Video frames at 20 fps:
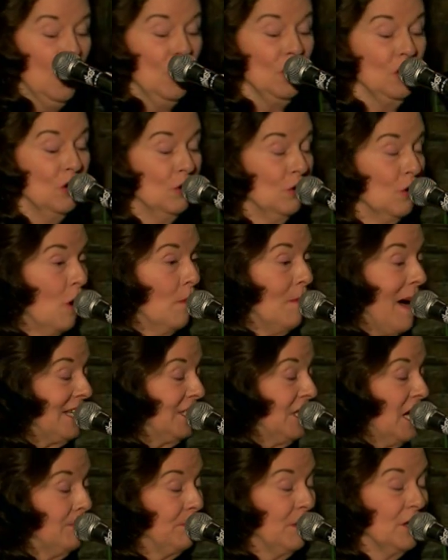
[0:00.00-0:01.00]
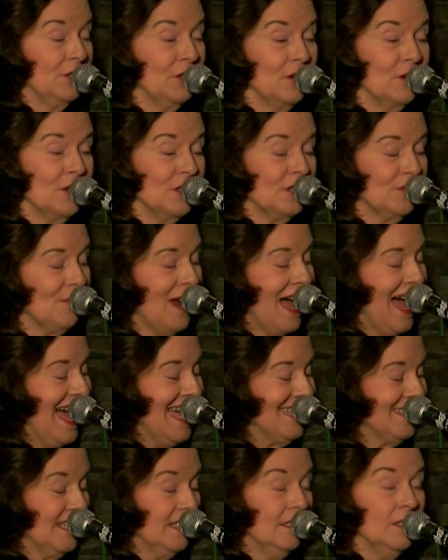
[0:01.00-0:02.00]
You know my temperature's
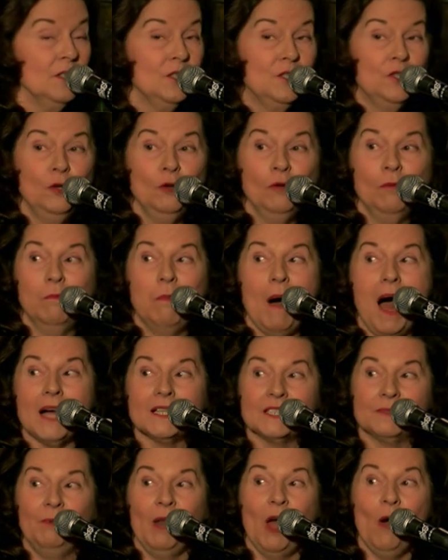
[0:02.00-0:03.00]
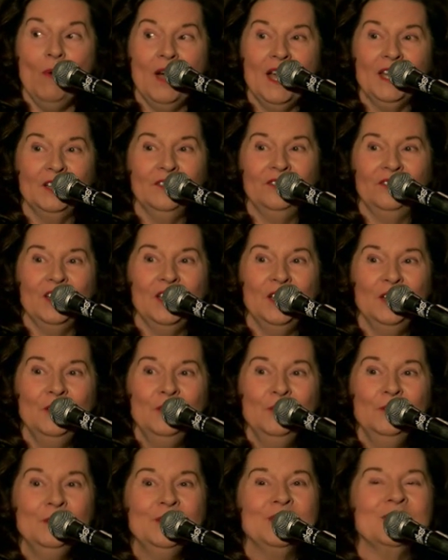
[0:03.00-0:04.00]
rising, jukebox blowing a
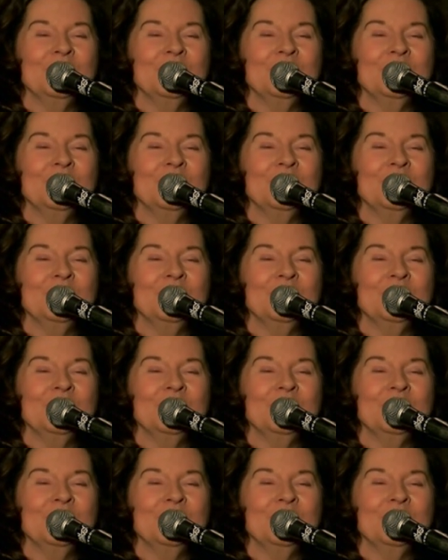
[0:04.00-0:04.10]
fuse.